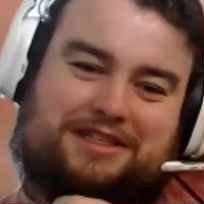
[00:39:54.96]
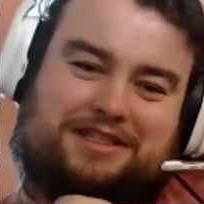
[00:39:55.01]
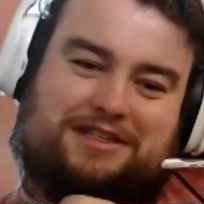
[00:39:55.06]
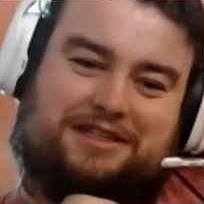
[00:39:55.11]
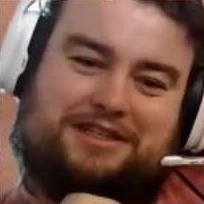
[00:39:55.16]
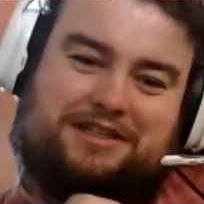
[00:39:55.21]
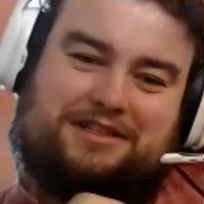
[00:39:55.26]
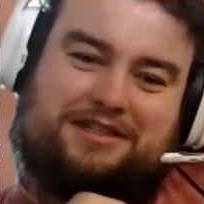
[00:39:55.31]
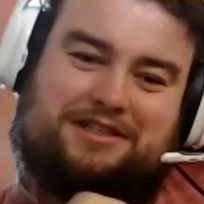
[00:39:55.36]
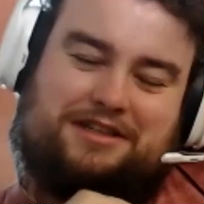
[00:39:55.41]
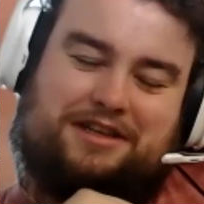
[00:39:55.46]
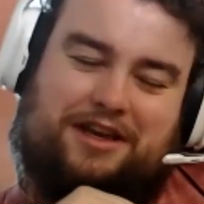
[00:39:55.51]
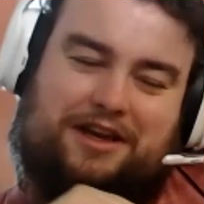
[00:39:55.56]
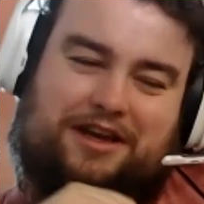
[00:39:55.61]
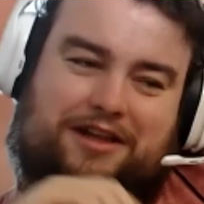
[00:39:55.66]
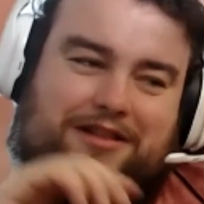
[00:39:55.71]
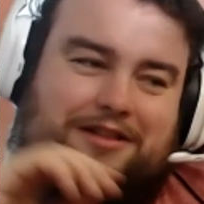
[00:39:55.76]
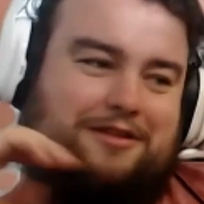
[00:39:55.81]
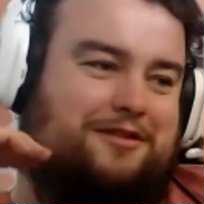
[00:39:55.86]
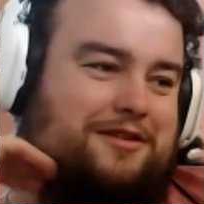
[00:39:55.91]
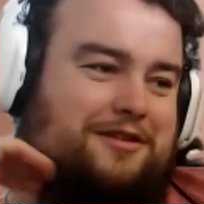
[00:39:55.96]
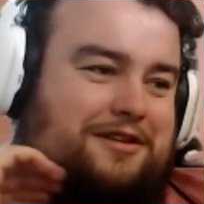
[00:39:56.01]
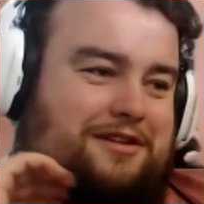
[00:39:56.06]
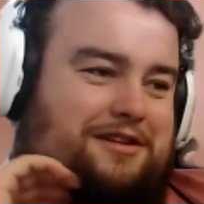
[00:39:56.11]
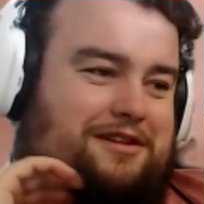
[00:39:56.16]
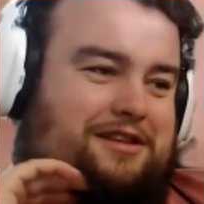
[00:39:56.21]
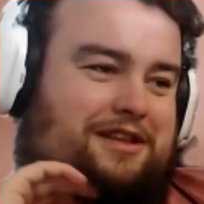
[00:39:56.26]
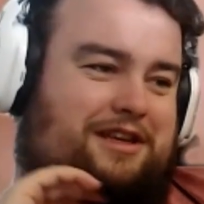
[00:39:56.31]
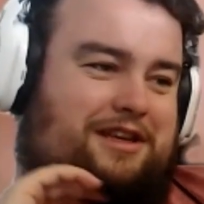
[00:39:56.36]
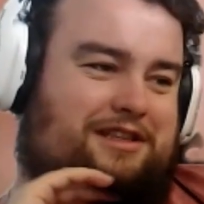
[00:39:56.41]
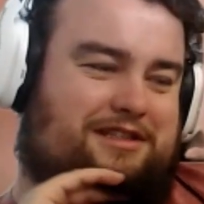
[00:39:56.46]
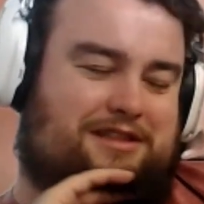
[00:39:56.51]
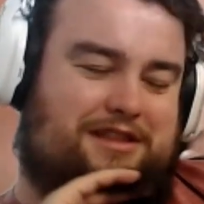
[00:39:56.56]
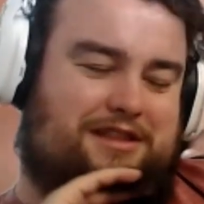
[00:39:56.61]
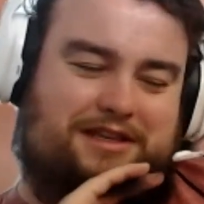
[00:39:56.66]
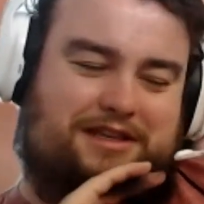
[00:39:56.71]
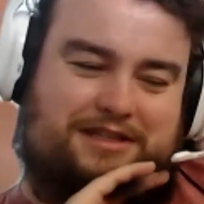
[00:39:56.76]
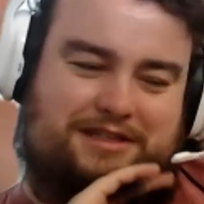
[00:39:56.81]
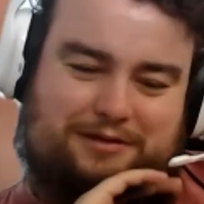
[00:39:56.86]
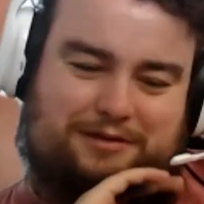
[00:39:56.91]
just look,
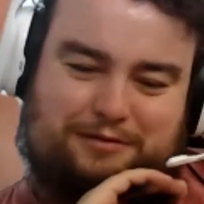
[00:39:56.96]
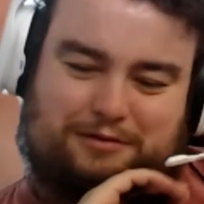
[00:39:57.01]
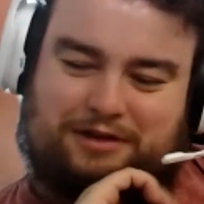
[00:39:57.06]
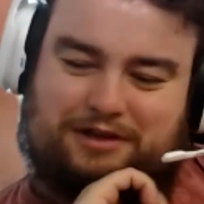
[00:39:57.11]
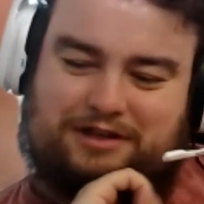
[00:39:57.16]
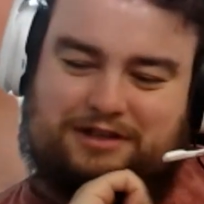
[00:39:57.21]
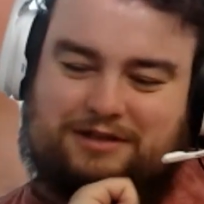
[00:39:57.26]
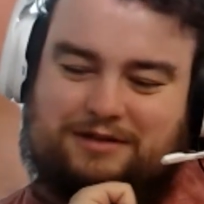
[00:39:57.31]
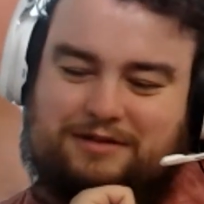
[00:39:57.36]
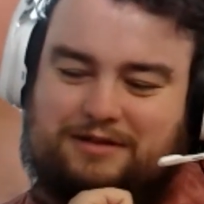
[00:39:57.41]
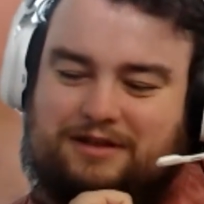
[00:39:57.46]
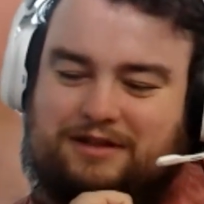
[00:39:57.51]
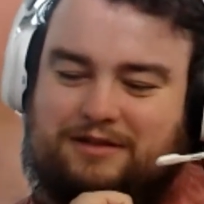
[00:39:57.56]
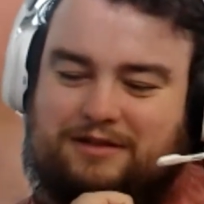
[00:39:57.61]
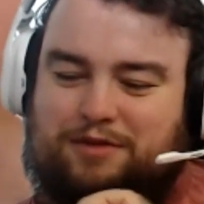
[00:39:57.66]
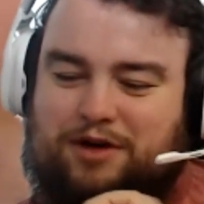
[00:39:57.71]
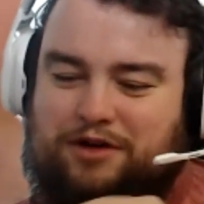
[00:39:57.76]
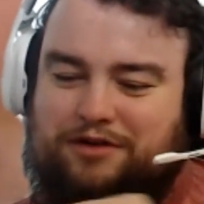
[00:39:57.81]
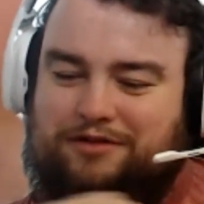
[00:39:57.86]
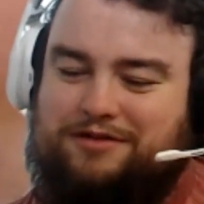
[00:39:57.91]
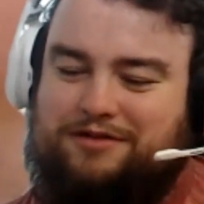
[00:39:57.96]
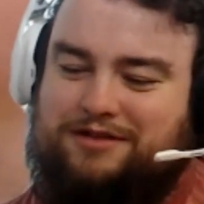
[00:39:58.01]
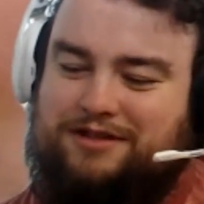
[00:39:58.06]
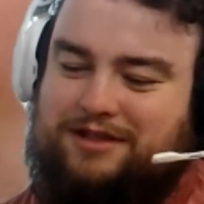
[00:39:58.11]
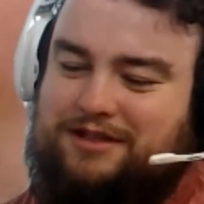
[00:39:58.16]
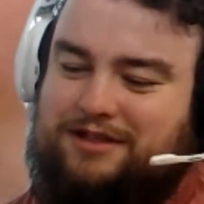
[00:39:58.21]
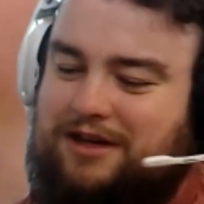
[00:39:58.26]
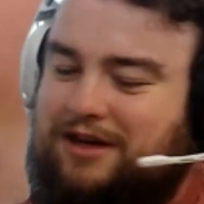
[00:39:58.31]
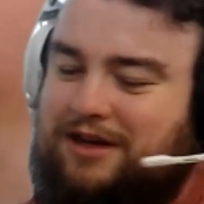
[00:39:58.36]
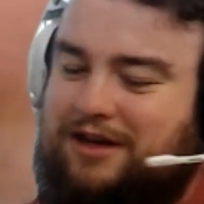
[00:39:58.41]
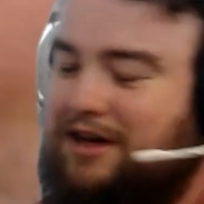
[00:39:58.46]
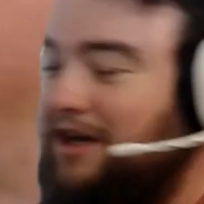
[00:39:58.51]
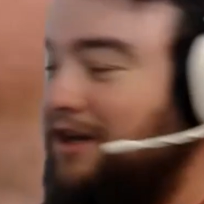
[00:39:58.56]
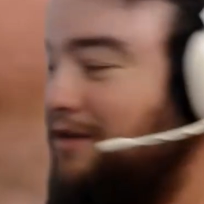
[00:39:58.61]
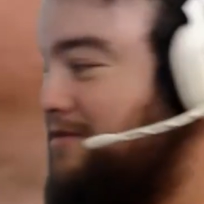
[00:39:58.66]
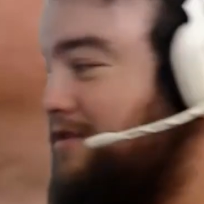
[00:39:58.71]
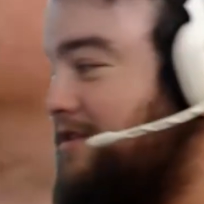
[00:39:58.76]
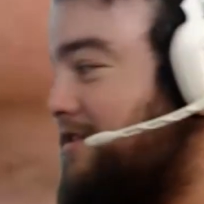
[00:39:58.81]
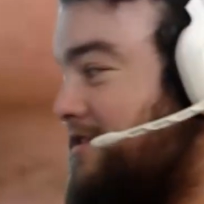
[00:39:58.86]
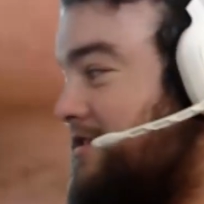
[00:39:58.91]
there's models, there's
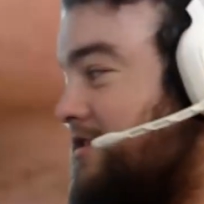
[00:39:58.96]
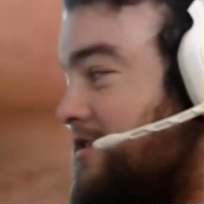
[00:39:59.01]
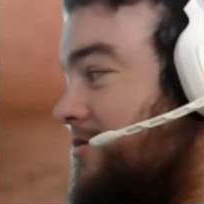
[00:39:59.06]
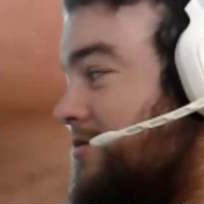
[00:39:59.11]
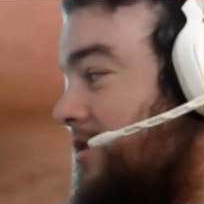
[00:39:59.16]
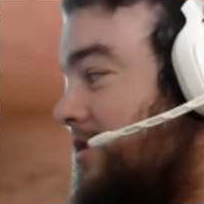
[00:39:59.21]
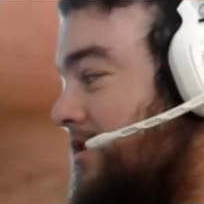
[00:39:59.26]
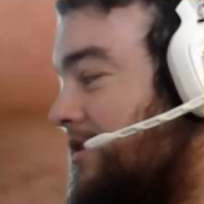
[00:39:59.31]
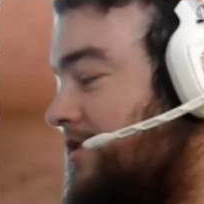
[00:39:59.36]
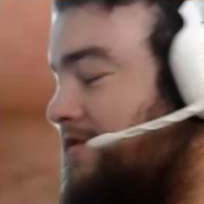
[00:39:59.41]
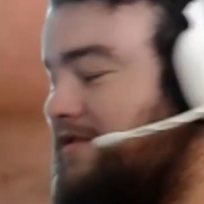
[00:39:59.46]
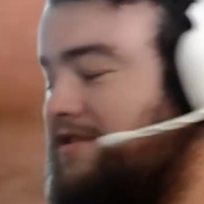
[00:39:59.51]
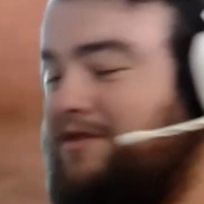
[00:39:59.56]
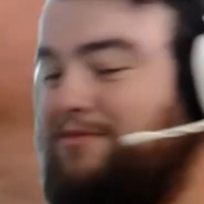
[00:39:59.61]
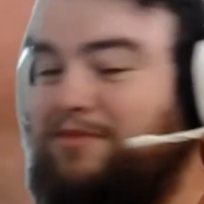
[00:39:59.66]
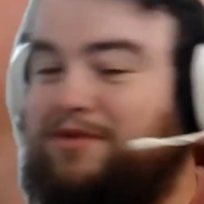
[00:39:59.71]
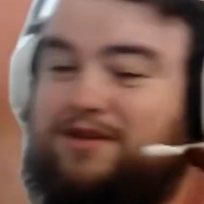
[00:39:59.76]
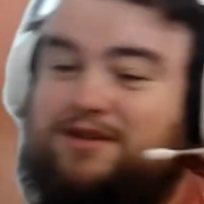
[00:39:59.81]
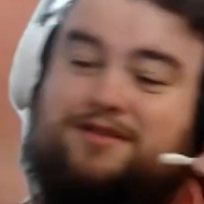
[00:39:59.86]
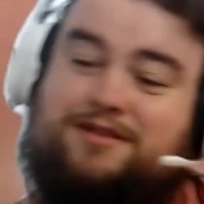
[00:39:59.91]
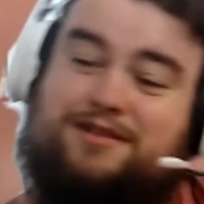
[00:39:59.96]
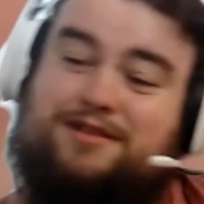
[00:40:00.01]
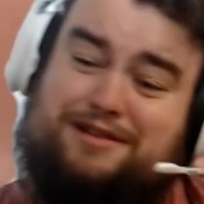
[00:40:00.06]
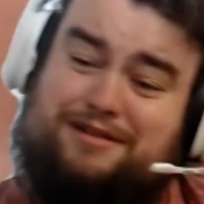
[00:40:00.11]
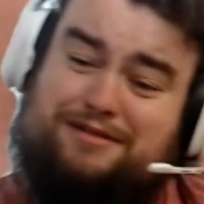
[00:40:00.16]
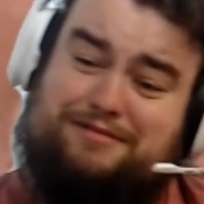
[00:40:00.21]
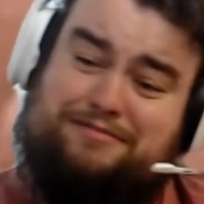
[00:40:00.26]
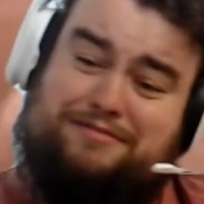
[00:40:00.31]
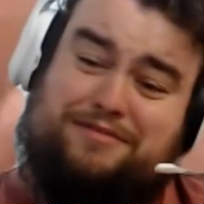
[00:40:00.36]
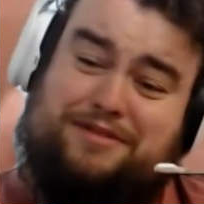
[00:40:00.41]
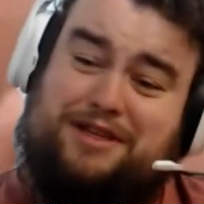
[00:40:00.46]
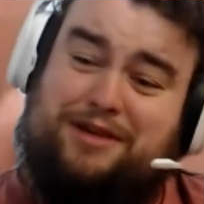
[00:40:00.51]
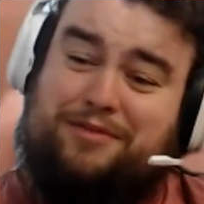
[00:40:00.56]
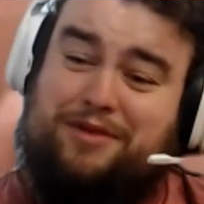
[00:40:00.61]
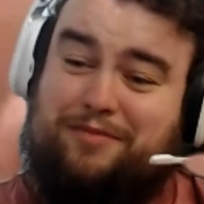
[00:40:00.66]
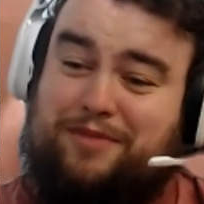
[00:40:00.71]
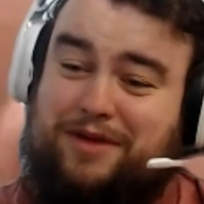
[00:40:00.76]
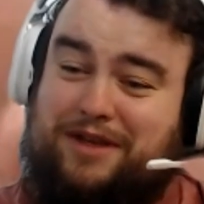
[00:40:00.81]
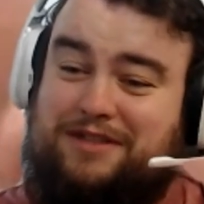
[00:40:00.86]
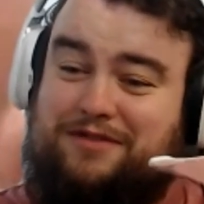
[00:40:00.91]
times in the hobby that have just been some
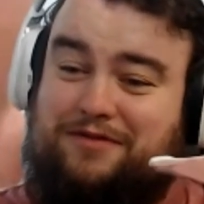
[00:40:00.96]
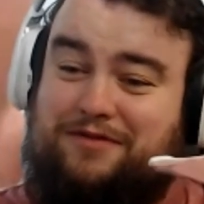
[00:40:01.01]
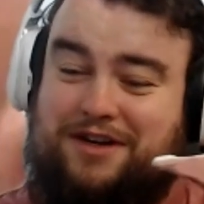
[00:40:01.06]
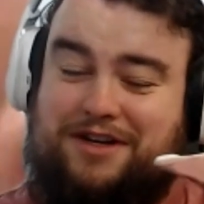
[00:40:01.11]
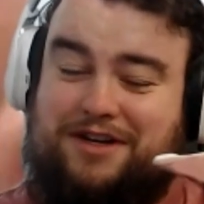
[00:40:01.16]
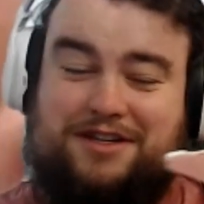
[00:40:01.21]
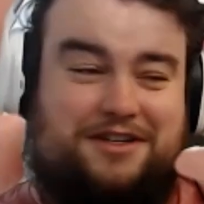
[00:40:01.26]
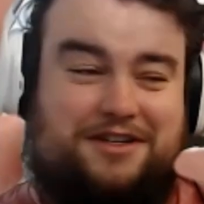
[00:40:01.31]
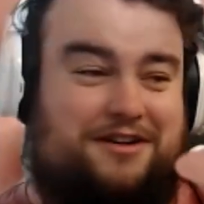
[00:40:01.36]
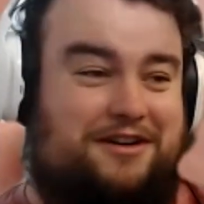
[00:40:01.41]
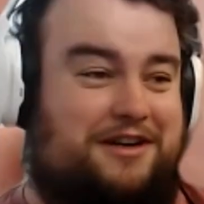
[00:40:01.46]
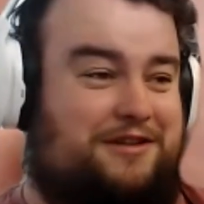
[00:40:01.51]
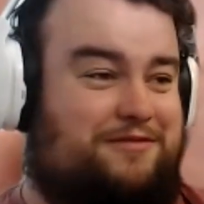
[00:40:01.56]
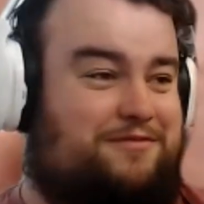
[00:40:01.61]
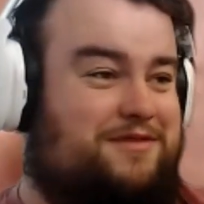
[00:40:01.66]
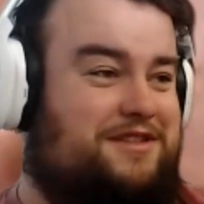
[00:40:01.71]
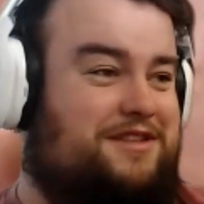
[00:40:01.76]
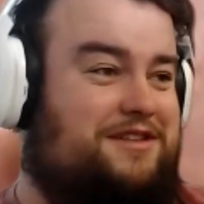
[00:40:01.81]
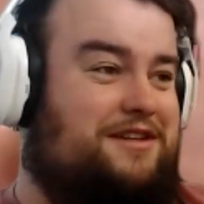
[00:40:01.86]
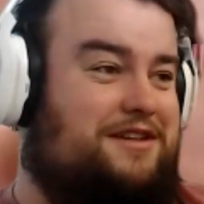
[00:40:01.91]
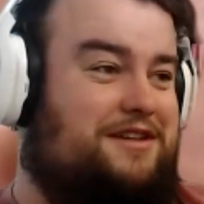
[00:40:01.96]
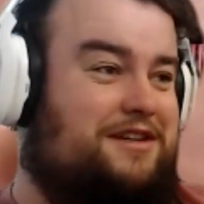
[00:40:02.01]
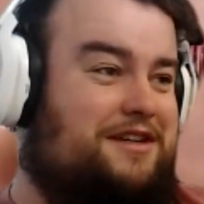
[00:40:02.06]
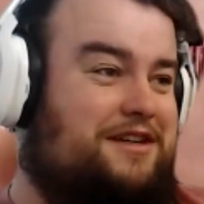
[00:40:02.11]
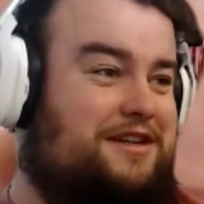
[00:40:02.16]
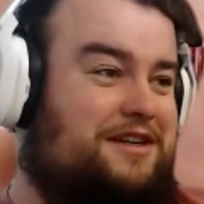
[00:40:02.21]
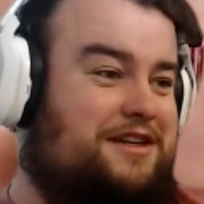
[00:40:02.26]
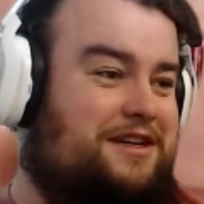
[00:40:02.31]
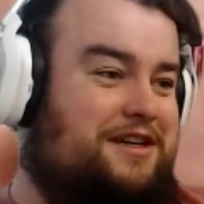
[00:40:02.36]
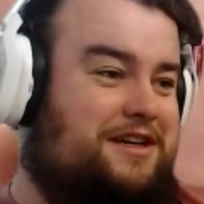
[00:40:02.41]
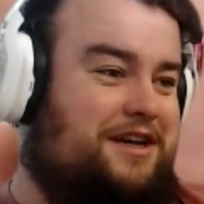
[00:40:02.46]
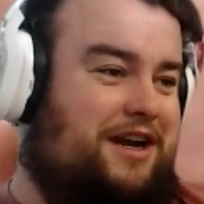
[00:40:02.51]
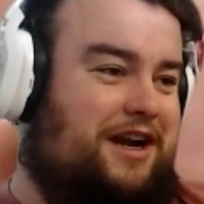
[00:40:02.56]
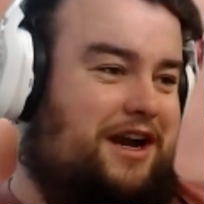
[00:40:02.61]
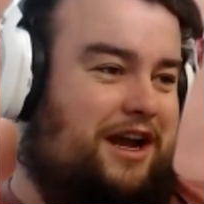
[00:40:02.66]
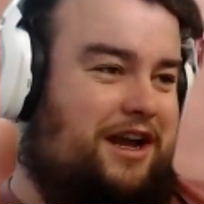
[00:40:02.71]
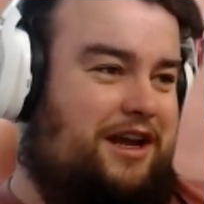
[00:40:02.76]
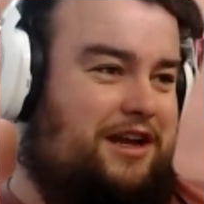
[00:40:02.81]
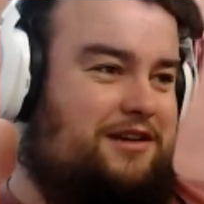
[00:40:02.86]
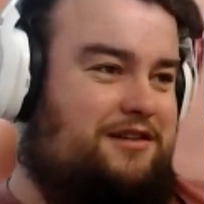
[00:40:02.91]
the best fucking times.
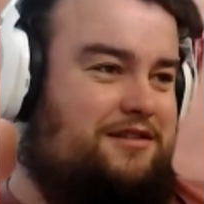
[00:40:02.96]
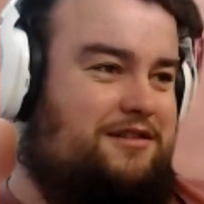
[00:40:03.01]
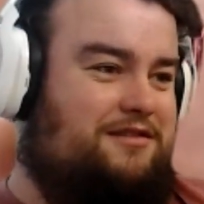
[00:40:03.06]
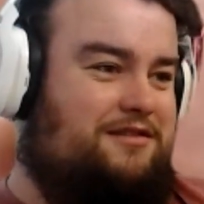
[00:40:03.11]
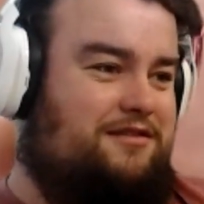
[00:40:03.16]
And